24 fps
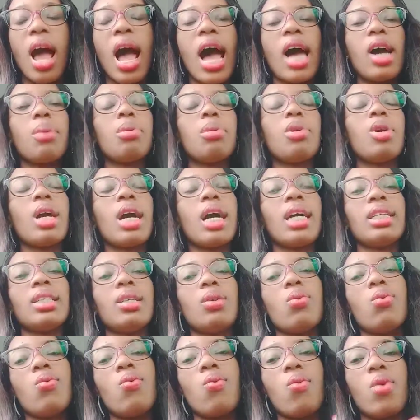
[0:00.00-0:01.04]
I hope you had
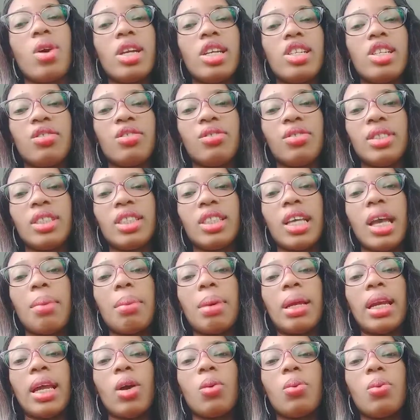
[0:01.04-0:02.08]
a wonderful time,
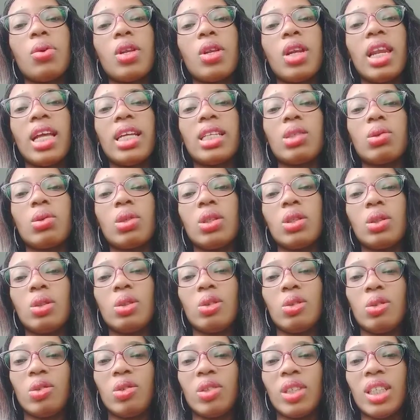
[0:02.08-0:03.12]
and I hope you learned one or
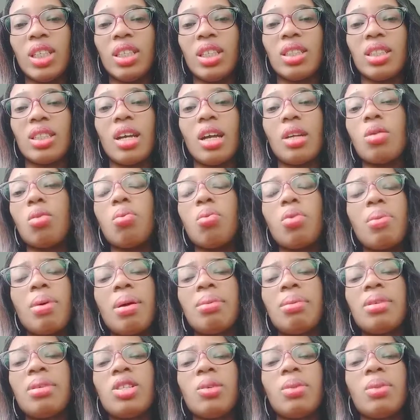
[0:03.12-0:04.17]
two things, and
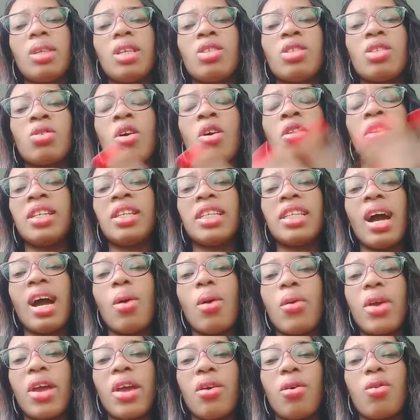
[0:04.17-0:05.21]
probably some things you're already
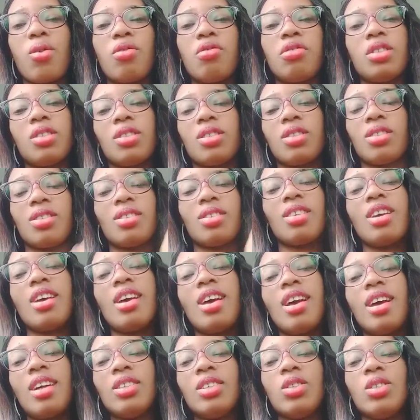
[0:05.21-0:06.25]
aware of, just
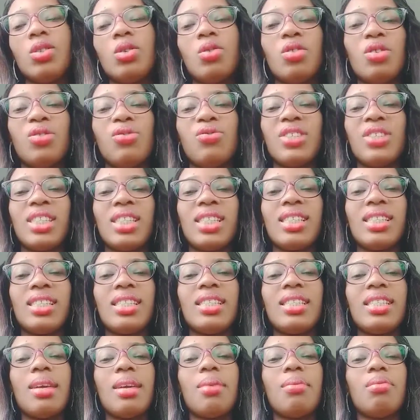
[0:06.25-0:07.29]

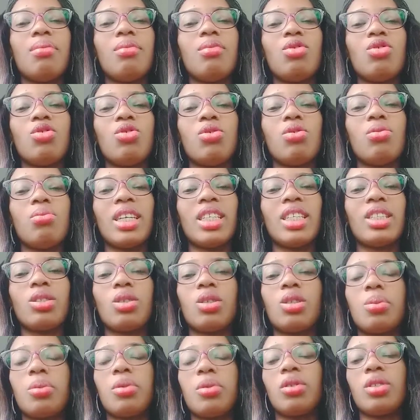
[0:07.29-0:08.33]
revisiting them through my
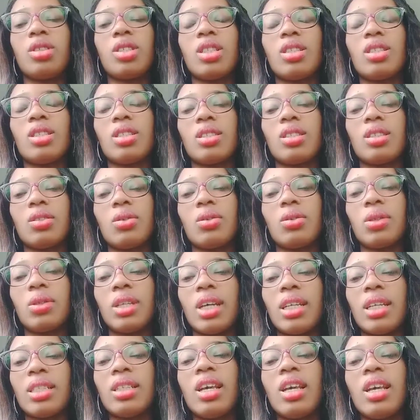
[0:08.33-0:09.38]
thought process and all
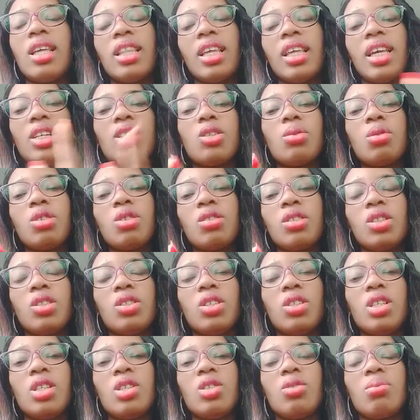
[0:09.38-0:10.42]
that. Thank you so much for
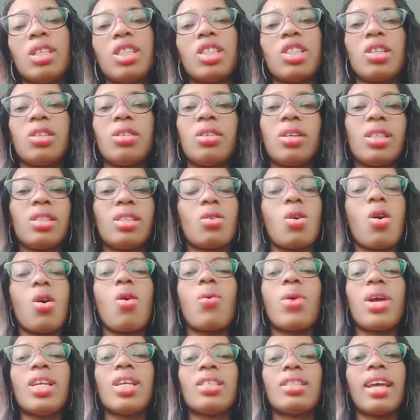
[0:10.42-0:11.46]
tuning into my channel. As
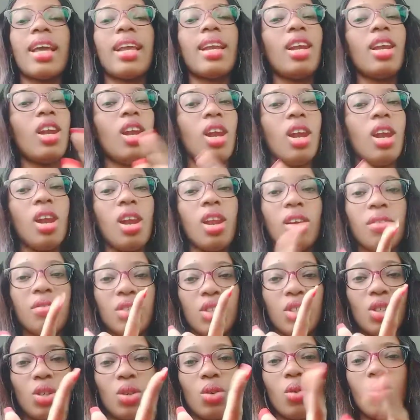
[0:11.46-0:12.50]
always, I love
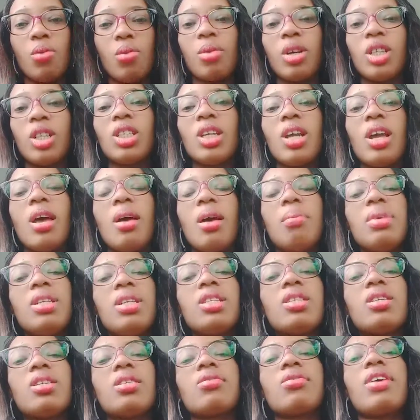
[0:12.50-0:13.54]
you so much. Please
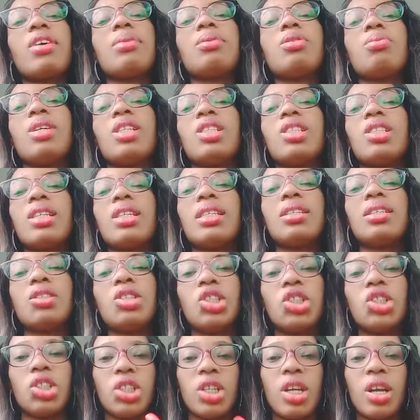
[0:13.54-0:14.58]
subscribe to my channel,
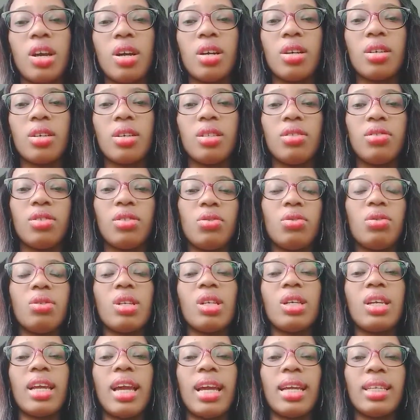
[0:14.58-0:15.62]
share if you
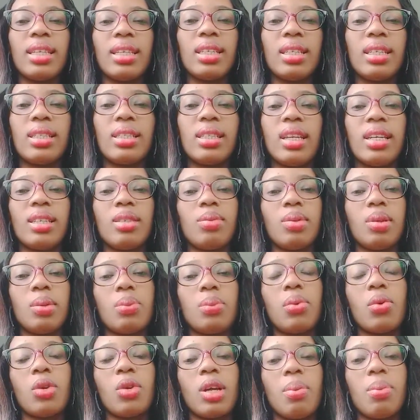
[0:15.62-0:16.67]
really like this, let
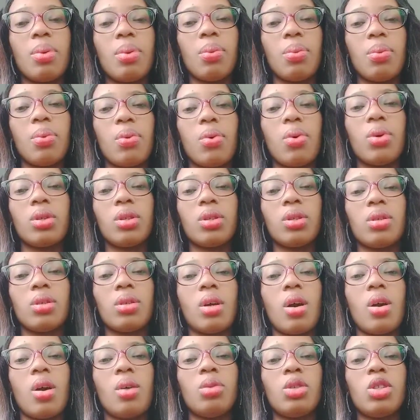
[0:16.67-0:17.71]
other people also
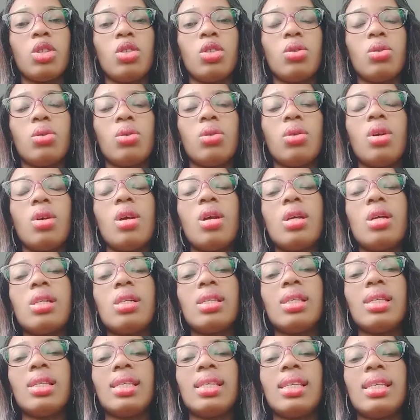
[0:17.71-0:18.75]
come to
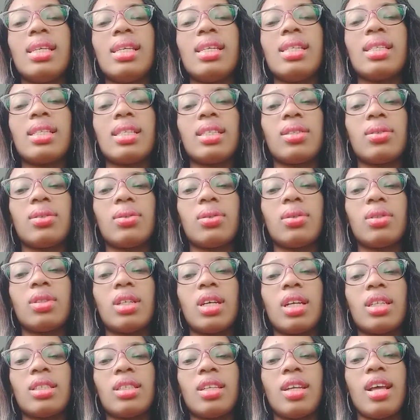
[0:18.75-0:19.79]
to see it and all
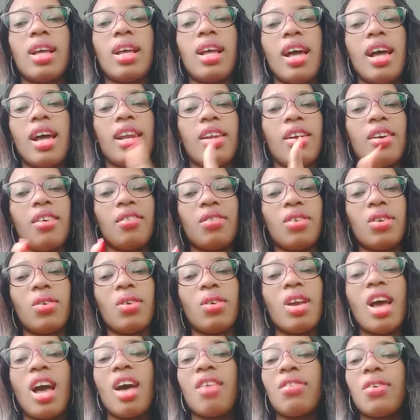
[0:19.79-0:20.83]
that. I love you.
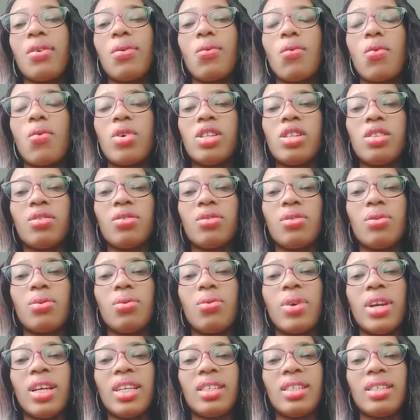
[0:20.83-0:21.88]
Have a wonderful
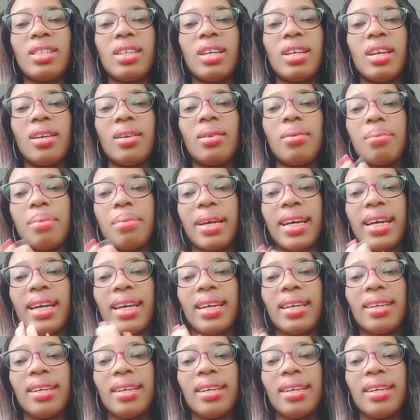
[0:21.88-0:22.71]
Wednesday. Bye.